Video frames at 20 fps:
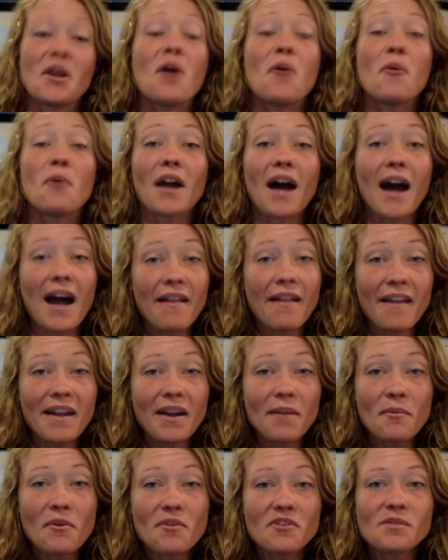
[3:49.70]
What I
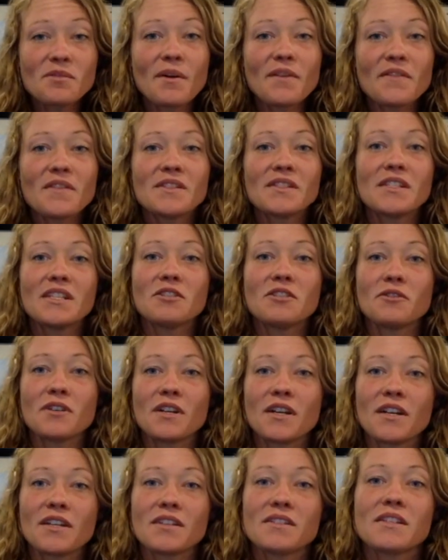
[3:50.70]
like most about the
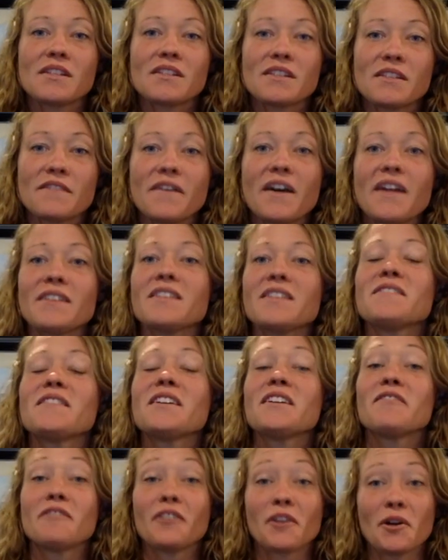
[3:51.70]
Z-Trails is the fact that
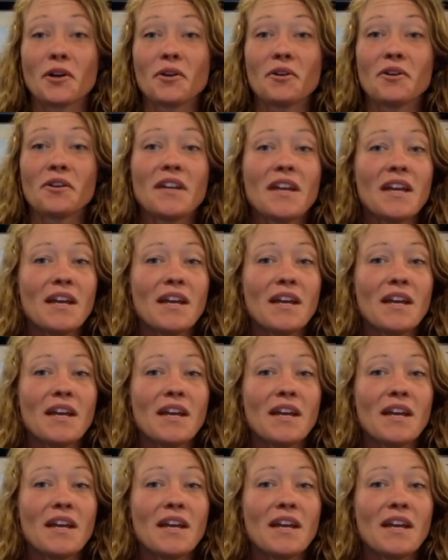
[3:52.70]
they float,